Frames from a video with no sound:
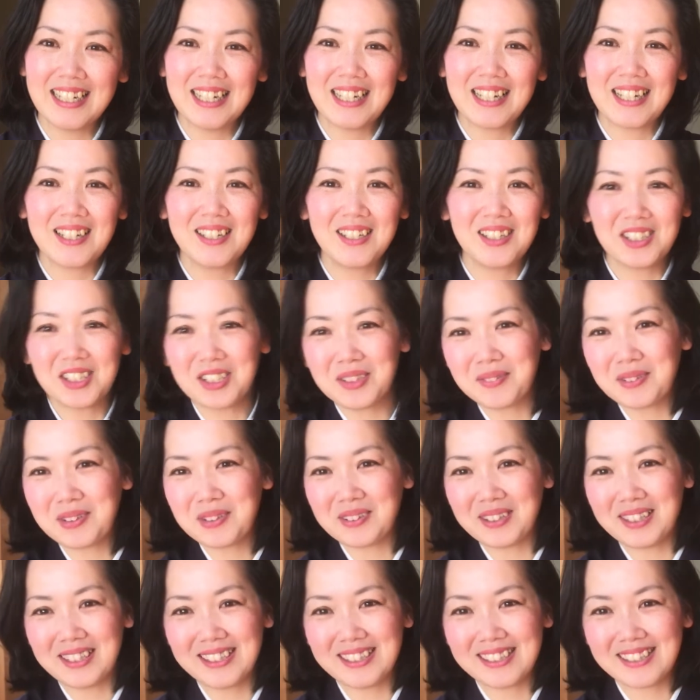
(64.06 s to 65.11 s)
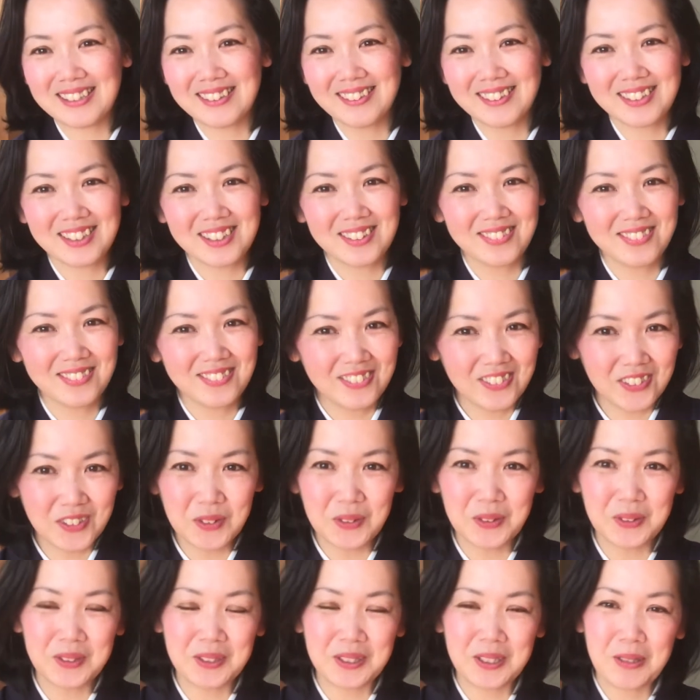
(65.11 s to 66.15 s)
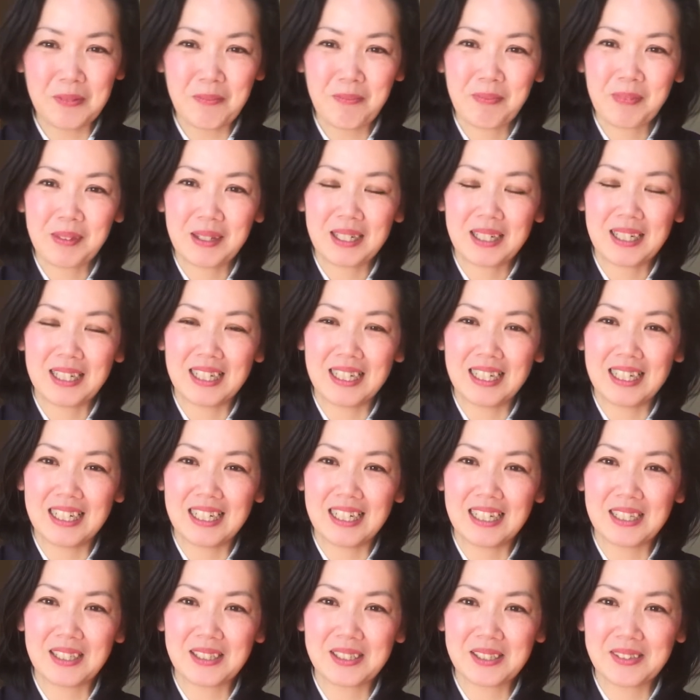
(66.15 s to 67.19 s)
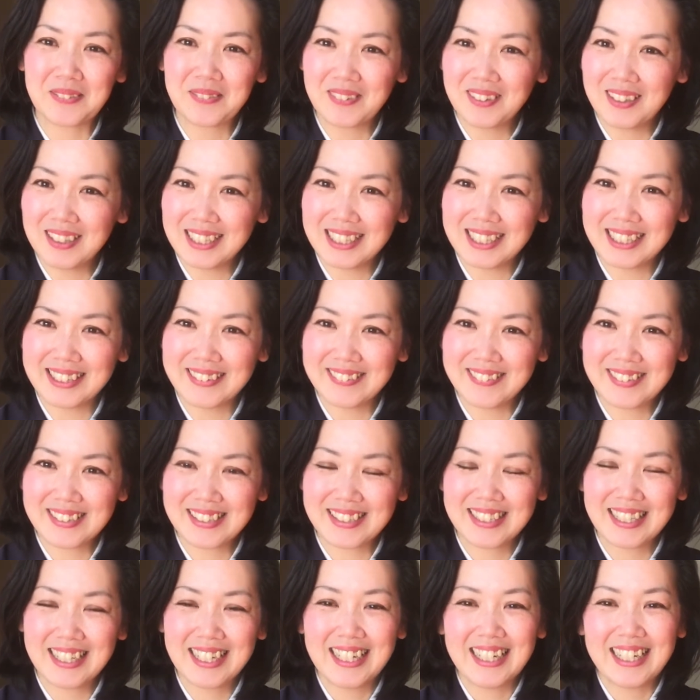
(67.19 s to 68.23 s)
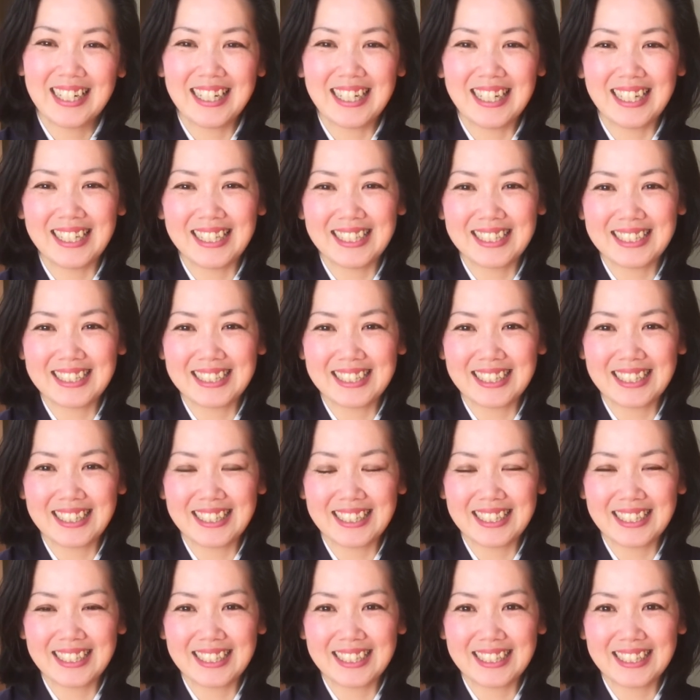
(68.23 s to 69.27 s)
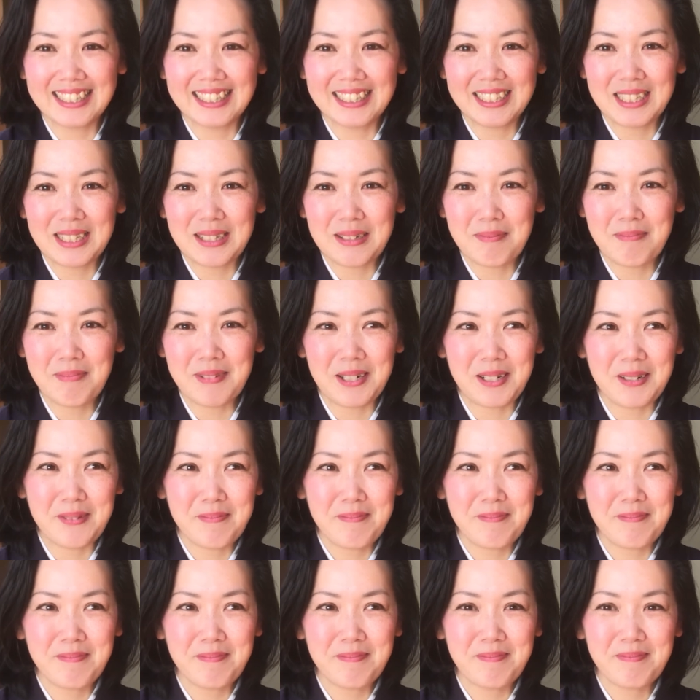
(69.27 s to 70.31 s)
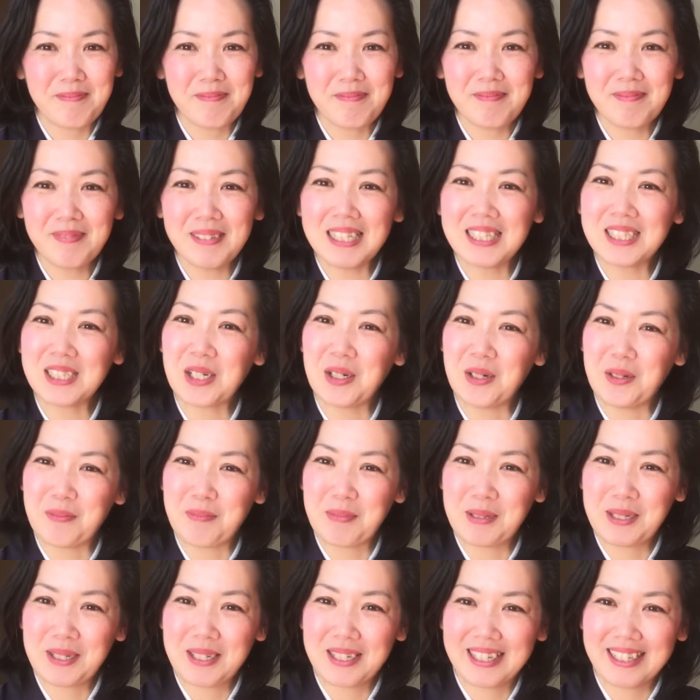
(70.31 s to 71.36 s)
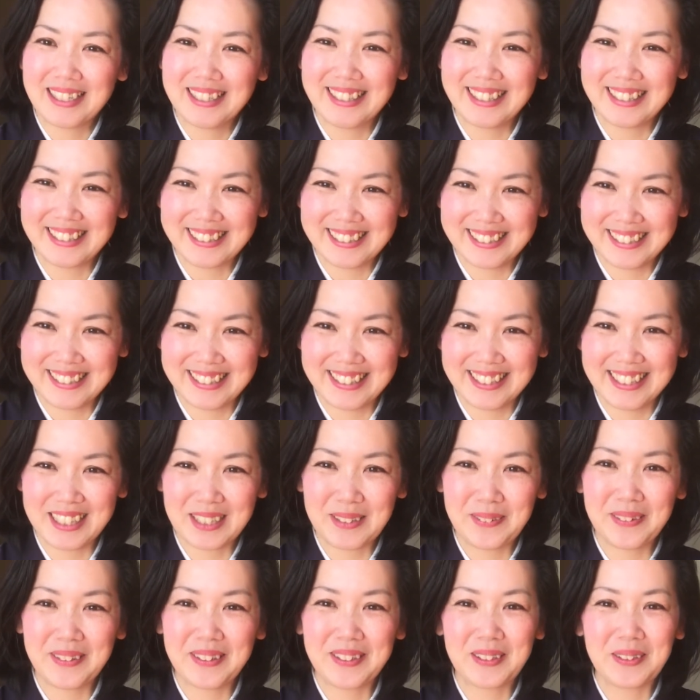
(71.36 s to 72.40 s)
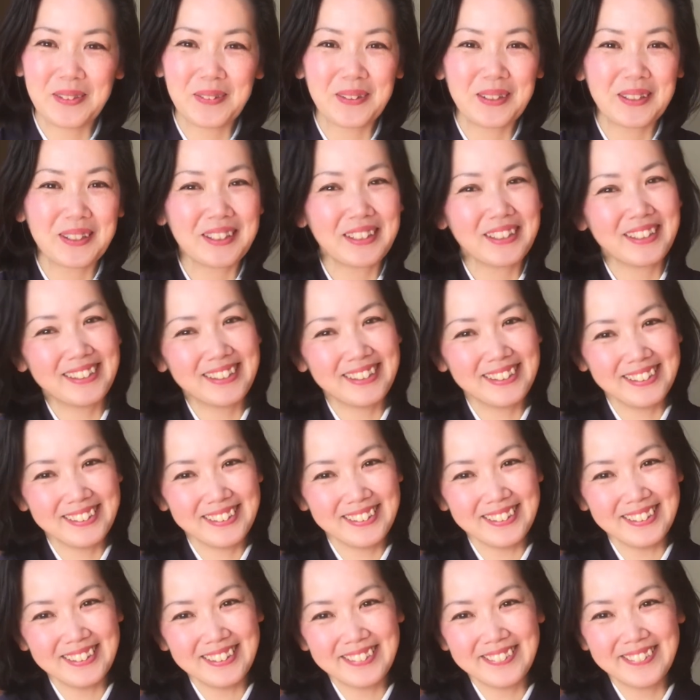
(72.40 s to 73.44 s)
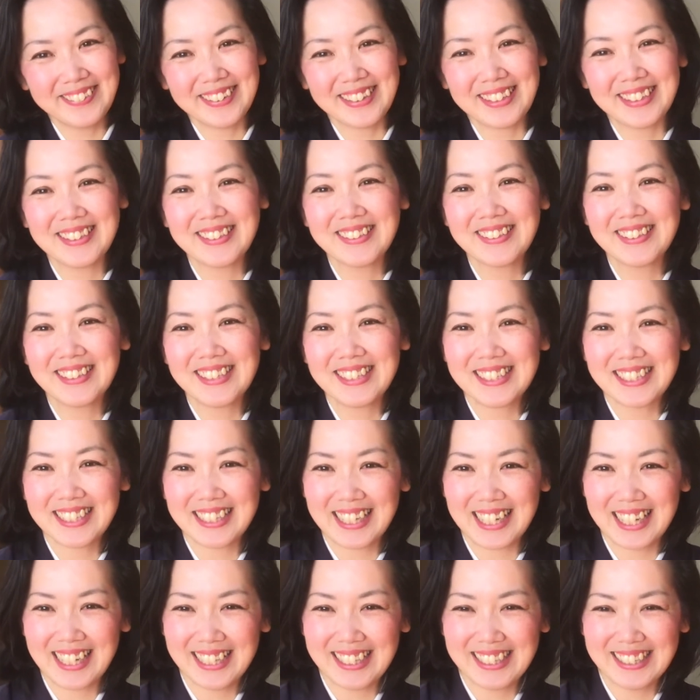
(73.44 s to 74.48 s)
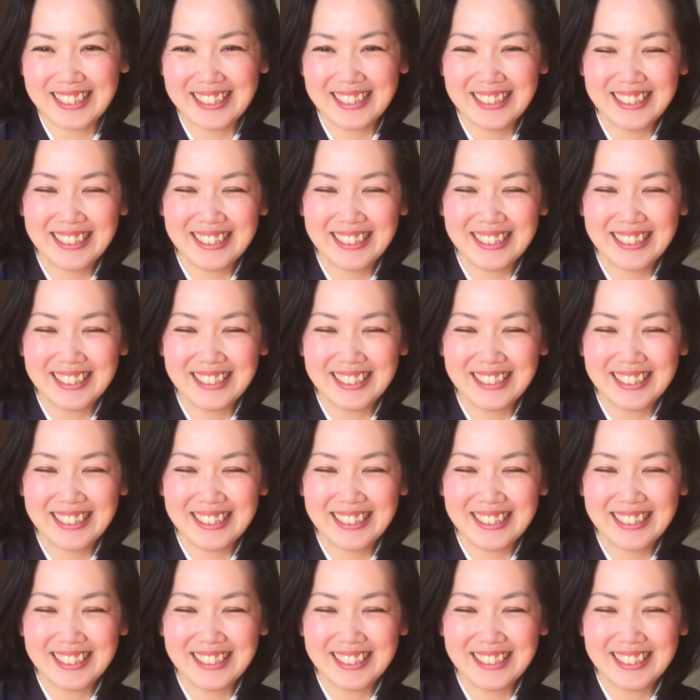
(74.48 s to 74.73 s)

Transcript: lots of drinks, lots of food, lots of laughs, and but let's hope next year, 2022, we can do this again.